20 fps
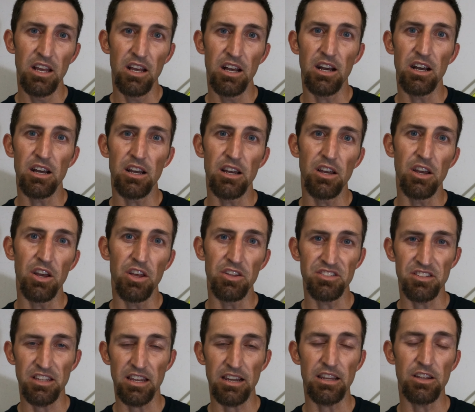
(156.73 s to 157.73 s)
a
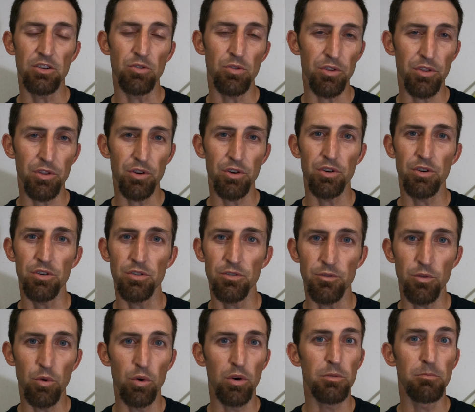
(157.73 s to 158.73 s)
2nd or 3rd
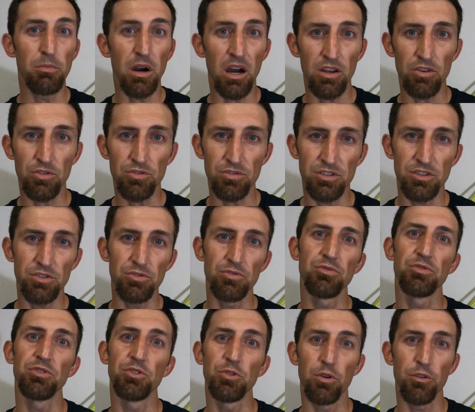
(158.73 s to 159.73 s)
or 4th bottle to
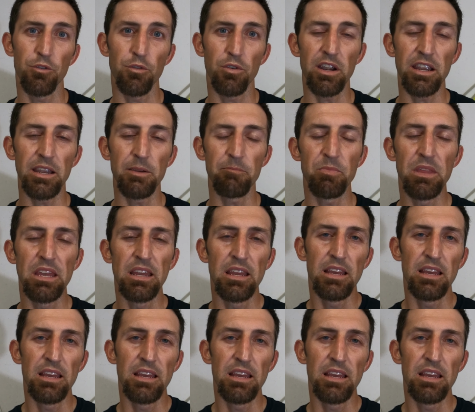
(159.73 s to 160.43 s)
your frame.